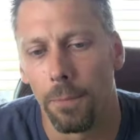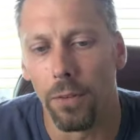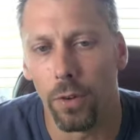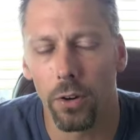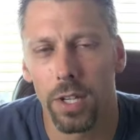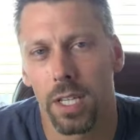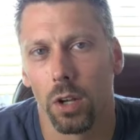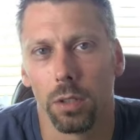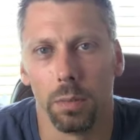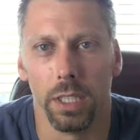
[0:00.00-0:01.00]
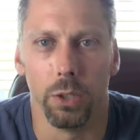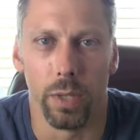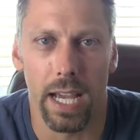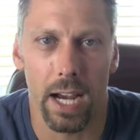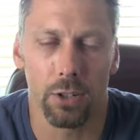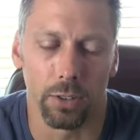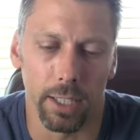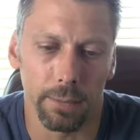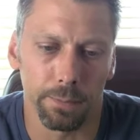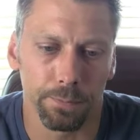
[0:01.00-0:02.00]
And very seldomly do we
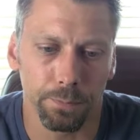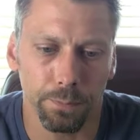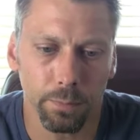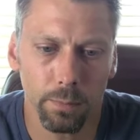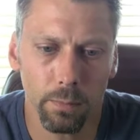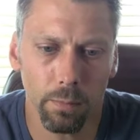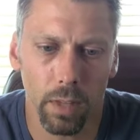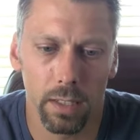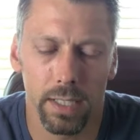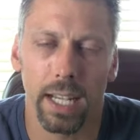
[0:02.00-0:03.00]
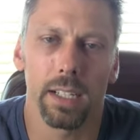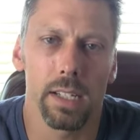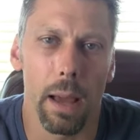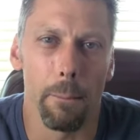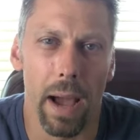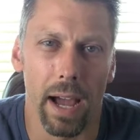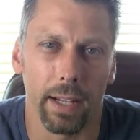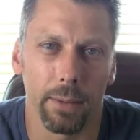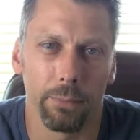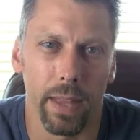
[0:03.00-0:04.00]
actually take a step
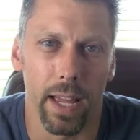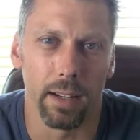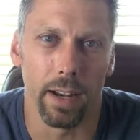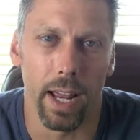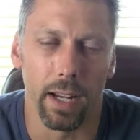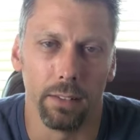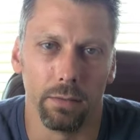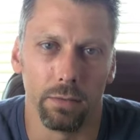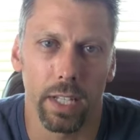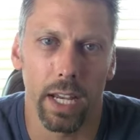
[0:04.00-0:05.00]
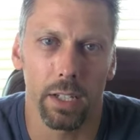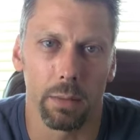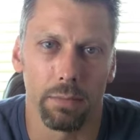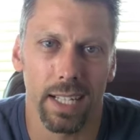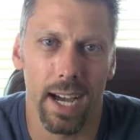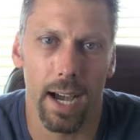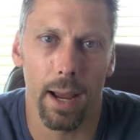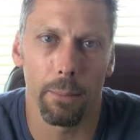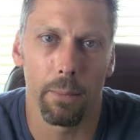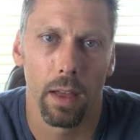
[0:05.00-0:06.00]
back and and take some
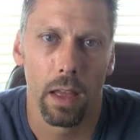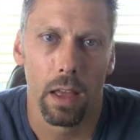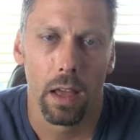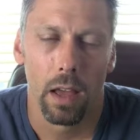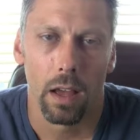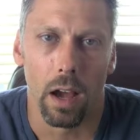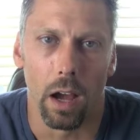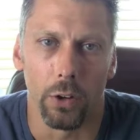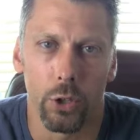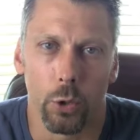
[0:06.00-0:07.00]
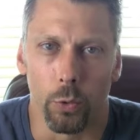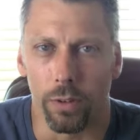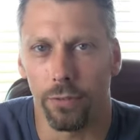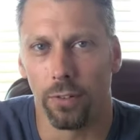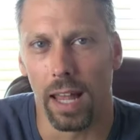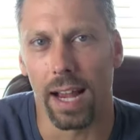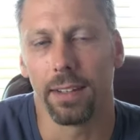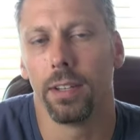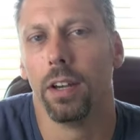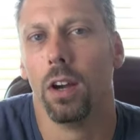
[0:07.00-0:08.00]
time uh, to
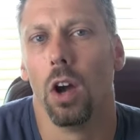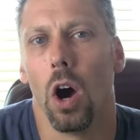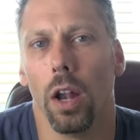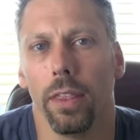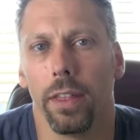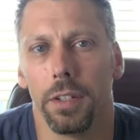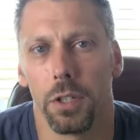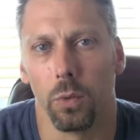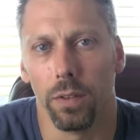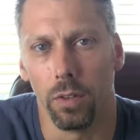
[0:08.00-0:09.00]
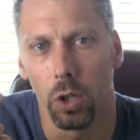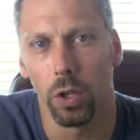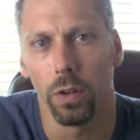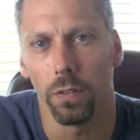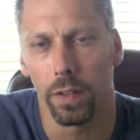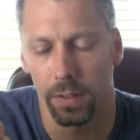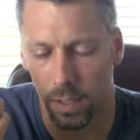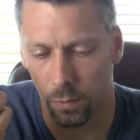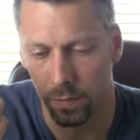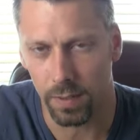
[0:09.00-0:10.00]
reflect on things that we've learned, things
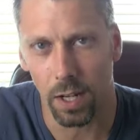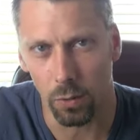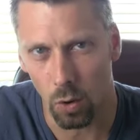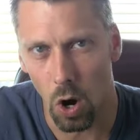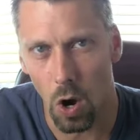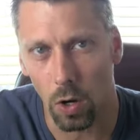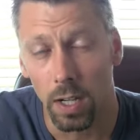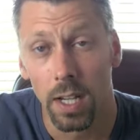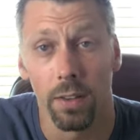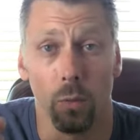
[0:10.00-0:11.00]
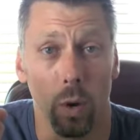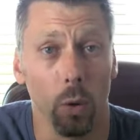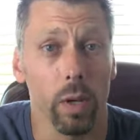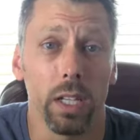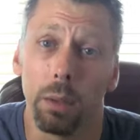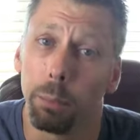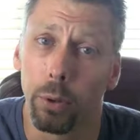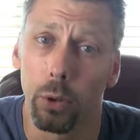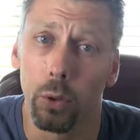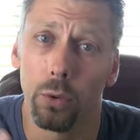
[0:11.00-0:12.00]
that we've done wrong, where we can
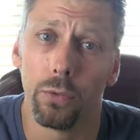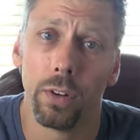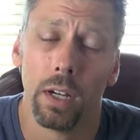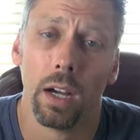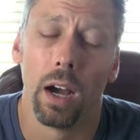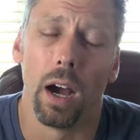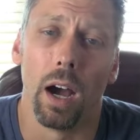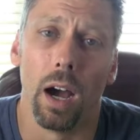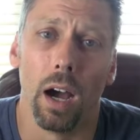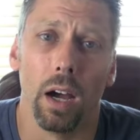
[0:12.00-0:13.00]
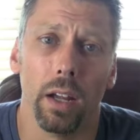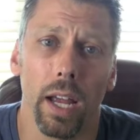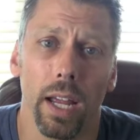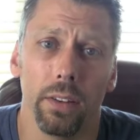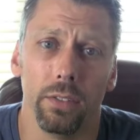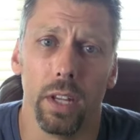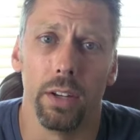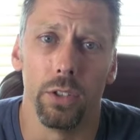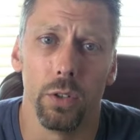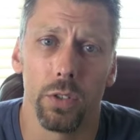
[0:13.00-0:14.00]
improve, uh, and
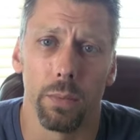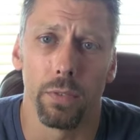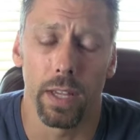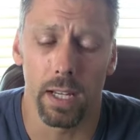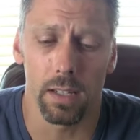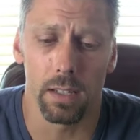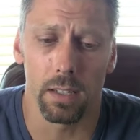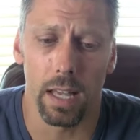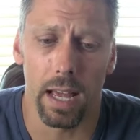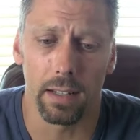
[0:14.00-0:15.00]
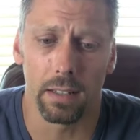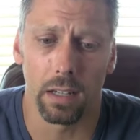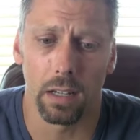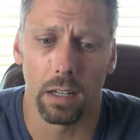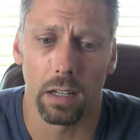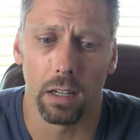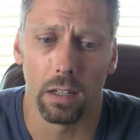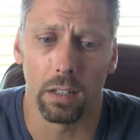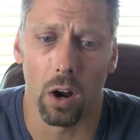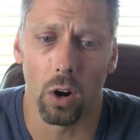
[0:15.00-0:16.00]
and do some things that
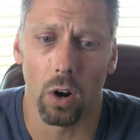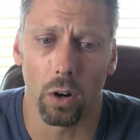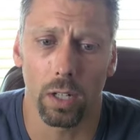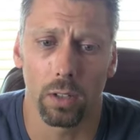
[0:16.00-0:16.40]
uh, are, are